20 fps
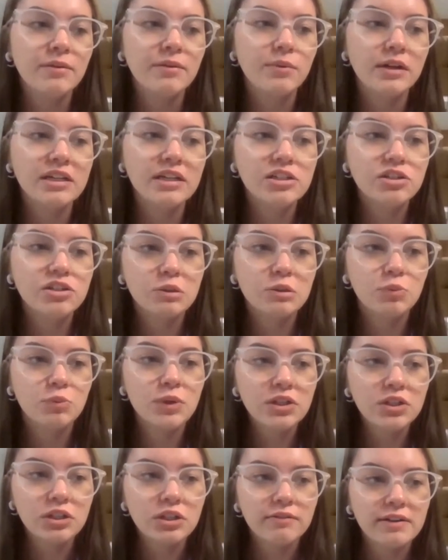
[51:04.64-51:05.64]
But then when I
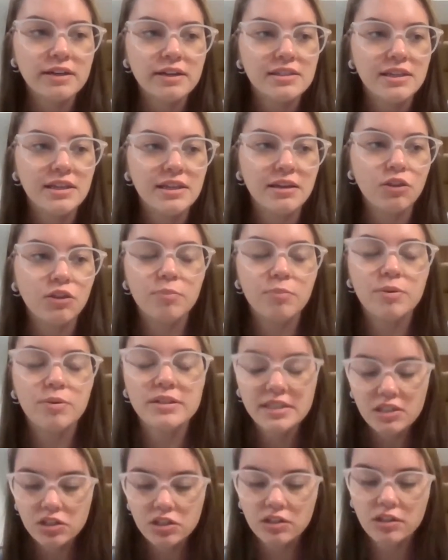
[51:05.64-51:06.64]
started wheelchair racing, the
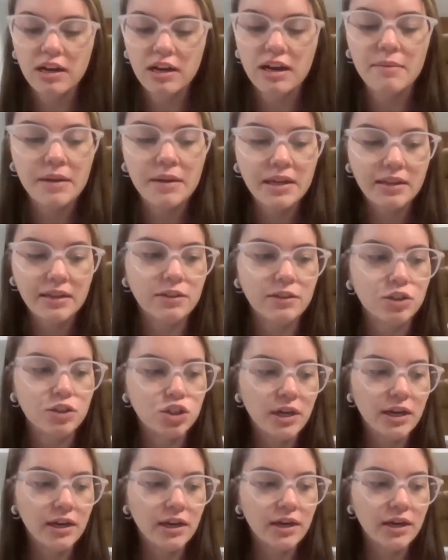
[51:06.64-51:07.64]
position that I'm in
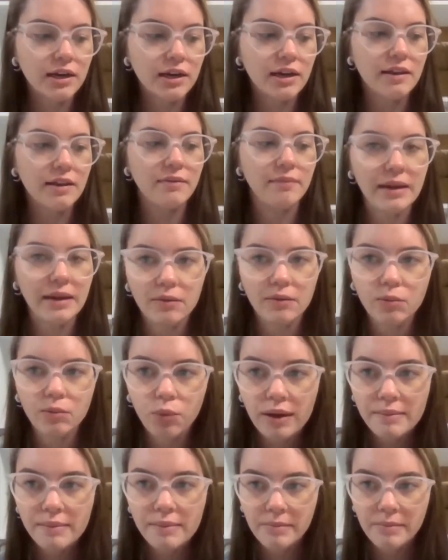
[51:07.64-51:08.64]
the chair and like
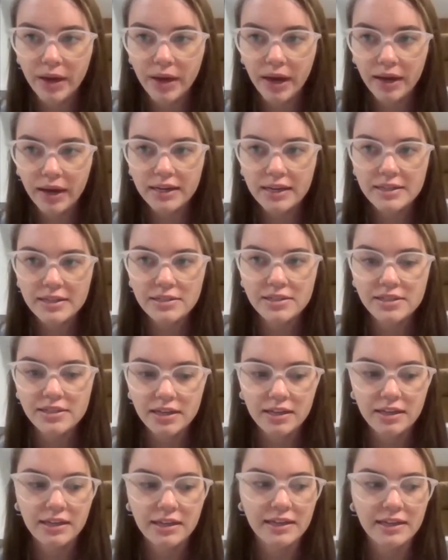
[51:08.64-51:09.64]
the way my body is
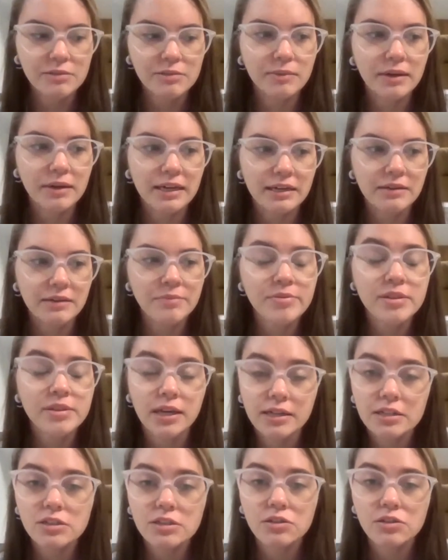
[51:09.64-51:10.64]
sitting against my
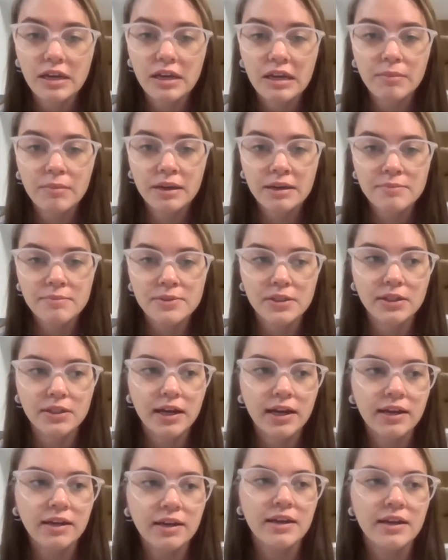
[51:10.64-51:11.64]
hips, I dislocate my hips a
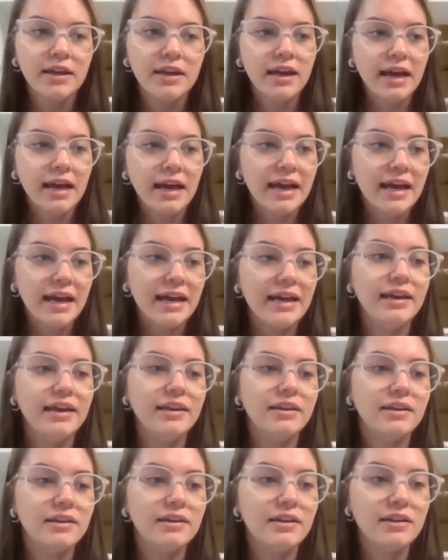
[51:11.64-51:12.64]
lot.
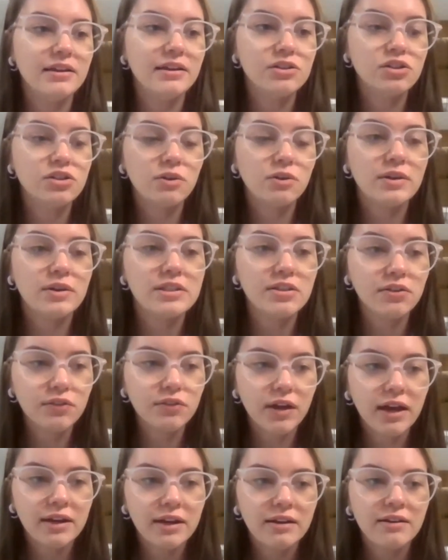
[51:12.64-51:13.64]
And so it's
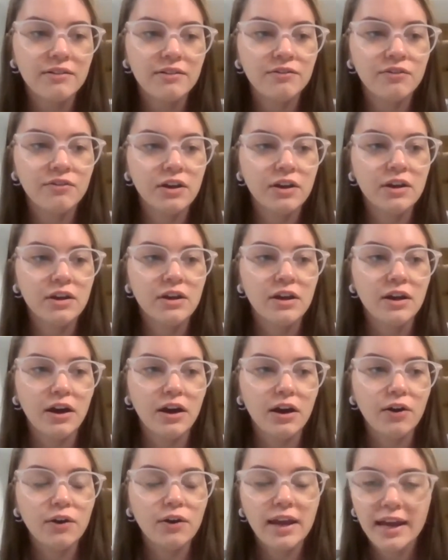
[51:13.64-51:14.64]
a lot of,
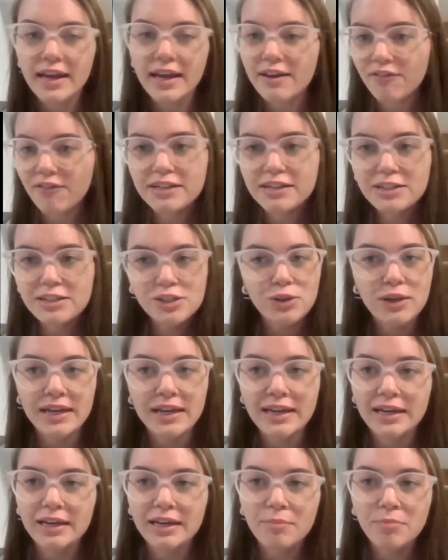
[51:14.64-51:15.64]
okay, if I
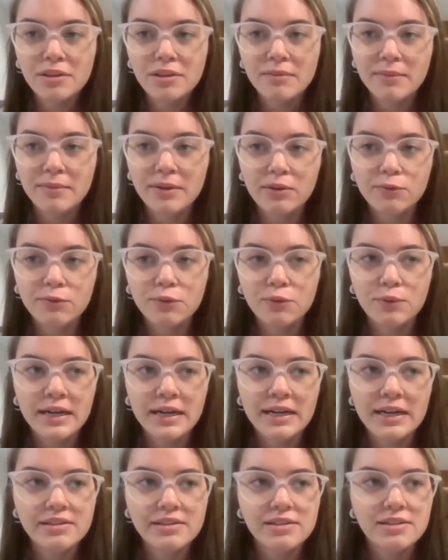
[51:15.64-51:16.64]
dislocate a hip in the middle of a
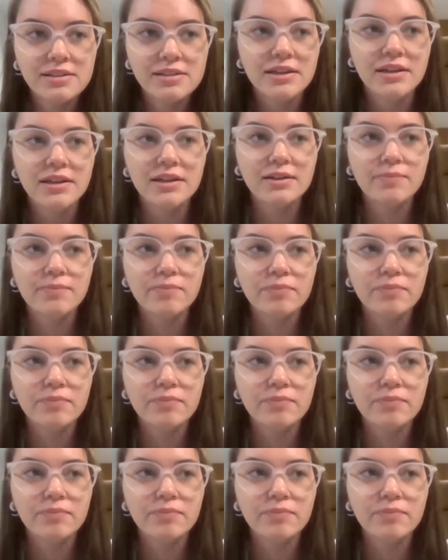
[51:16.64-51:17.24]
race,